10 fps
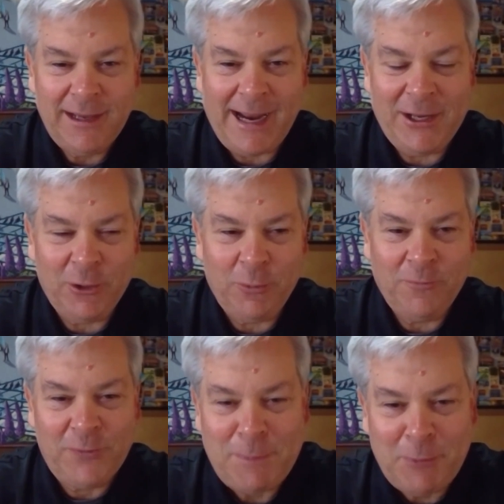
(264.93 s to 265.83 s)
and he'll
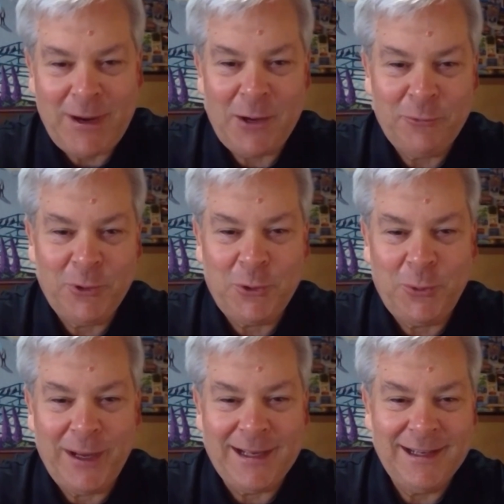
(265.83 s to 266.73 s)
flip around real
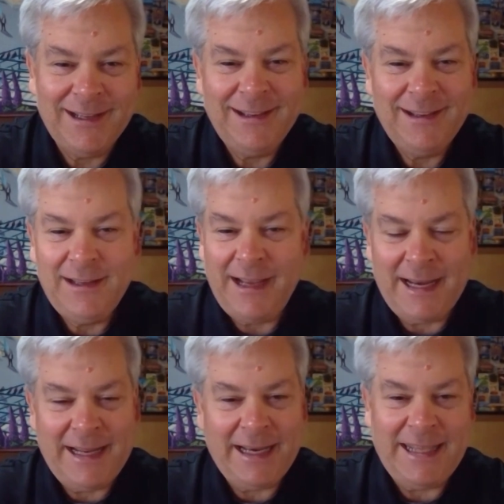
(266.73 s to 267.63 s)
quick, and
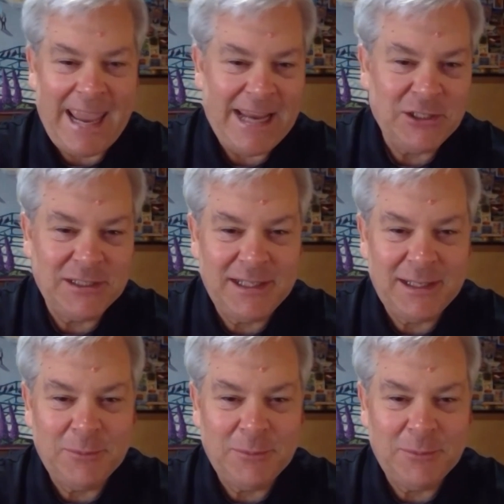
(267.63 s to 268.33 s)
he engages them.